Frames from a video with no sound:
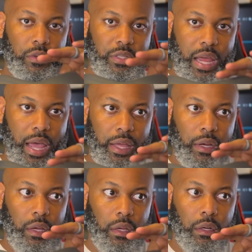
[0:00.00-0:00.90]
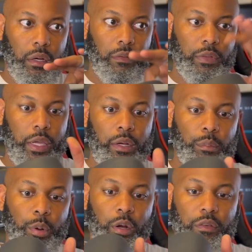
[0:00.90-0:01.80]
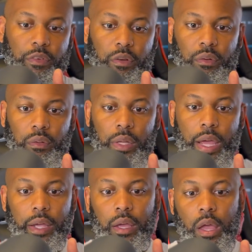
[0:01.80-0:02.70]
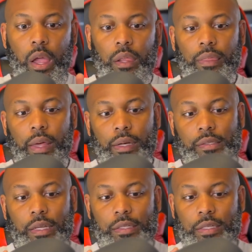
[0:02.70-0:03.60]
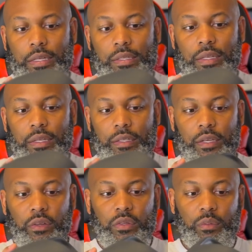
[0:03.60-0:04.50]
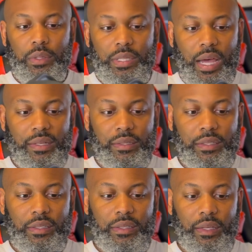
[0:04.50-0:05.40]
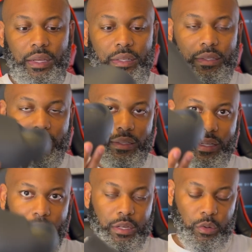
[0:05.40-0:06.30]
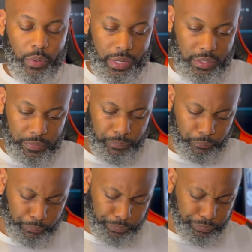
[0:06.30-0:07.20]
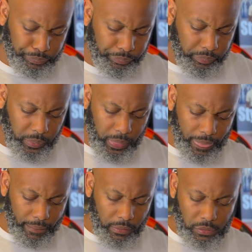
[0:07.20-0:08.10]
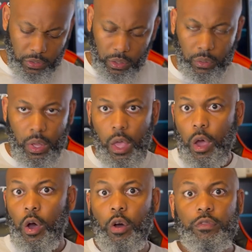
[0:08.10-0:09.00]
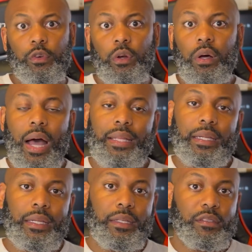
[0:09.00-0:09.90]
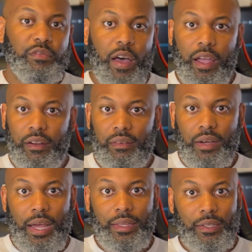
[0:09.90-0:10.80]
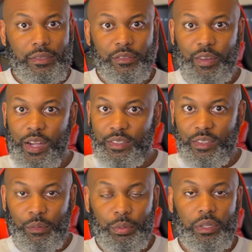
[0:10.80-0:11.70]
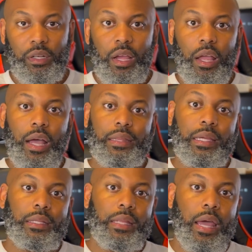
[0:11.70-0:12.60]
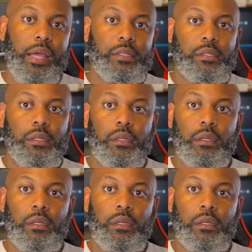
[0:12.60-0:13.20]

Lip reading: side of the inner part of your leg, that it says Yeezy, and it tells you what size it says. Again, this is a 10 US. So overall, I think it is fire. I think it's a fire slipper. I think that